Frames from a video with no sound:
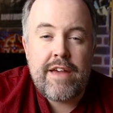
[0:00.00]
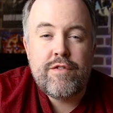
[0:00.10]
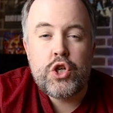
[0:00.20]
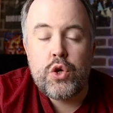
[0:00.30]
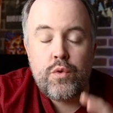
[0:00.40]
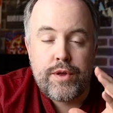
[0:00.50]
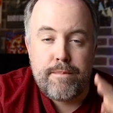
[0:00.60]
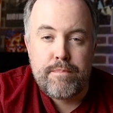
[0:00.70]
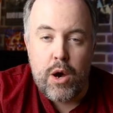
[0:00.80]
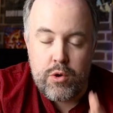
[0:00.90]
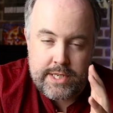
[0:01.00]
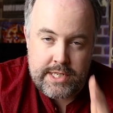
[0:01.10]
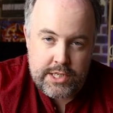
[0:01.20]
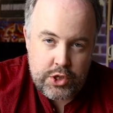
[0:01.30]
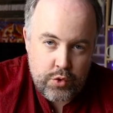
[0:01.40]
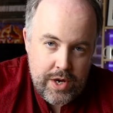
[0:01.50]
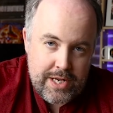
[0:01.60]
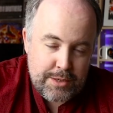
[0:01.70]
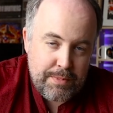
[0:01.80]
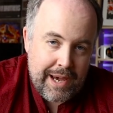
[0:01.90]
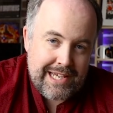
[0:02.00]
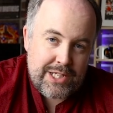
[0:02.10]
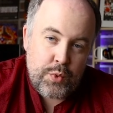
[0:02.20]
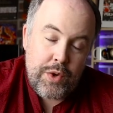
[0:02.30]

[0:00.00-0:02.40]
gives you the most screen space